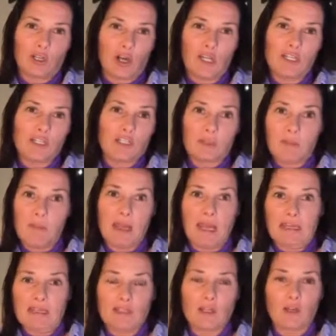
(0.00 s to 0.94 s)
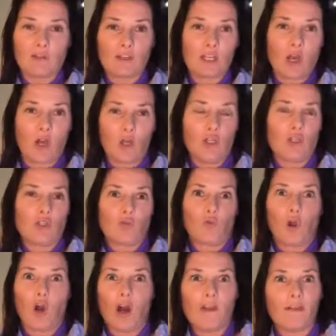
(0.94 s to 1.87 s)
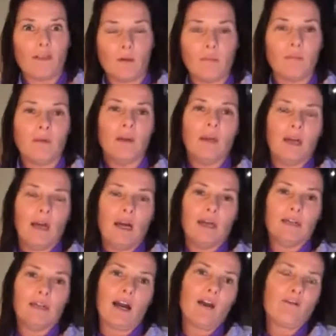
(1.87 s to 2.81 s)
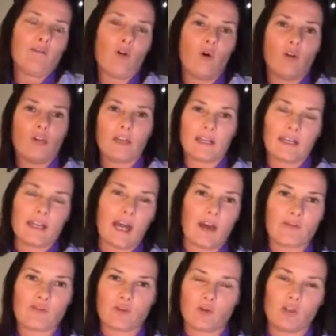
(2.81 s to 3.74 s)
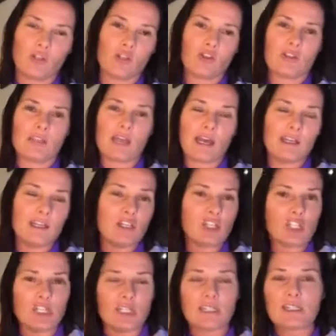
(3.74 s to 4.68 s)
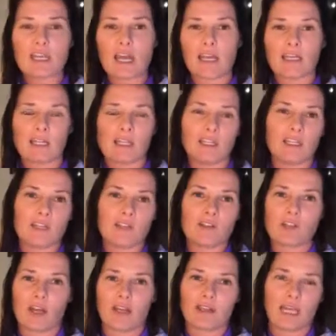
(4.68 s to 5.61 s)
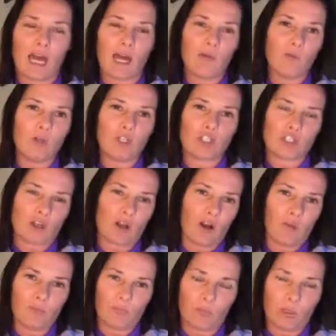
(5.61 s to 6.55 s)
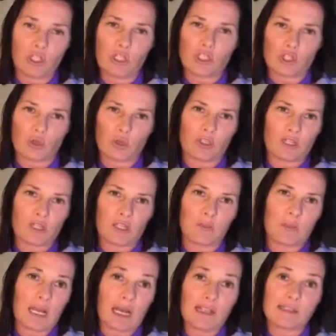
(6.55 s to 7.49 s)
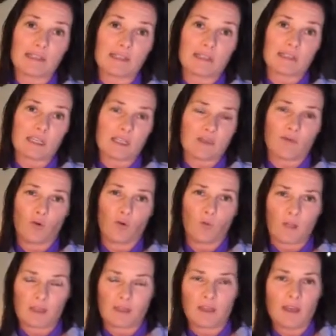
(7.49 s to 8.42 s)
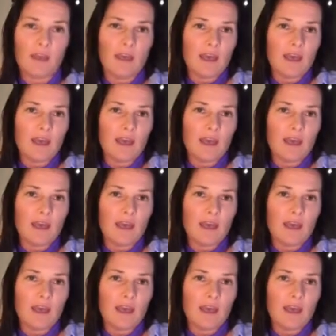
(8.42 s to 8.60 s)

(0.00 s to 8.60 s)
kind of demand that the owners ride them enough, or they're going to have to reduce energy intake and things like that, which I'm pretty sure you're going to be unsuccessful with